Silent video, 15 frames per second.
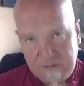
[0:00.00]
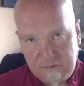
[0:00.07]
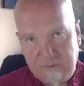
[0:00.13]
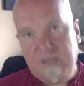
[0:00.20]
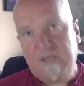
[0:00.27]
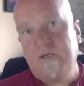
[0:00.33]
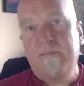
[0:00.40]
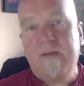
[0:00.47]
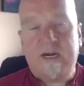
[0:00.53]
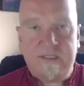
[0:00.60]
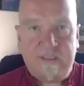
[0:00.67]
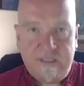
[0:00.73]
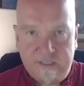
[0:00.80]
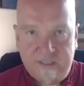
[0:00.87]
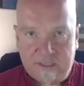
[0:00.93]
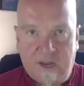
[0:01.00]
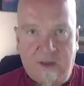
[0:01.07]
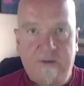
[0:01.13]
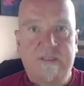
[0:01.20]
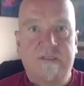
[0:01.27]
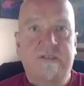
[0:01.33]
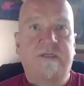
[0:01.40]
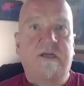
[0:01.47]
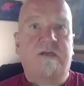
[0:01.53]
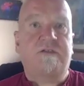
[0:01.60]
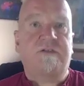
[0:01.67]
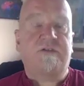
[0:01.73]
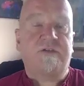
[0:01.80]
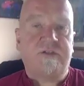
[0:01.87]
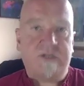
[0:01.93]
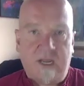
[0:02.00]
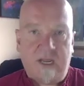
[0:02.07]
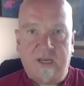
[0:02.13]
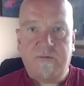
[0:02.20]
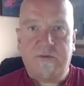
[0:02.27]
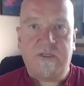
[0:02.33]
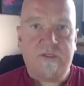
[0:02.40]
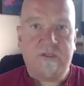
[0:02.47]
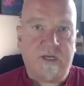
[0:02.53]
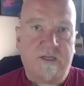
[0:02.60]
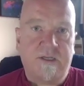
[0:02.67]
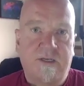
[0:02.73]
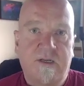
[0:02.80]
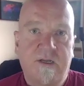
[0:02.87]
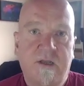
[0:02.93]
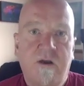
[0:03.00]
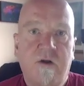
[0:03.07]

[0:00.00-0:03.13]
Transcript: is where humanity is going, to start to share with each other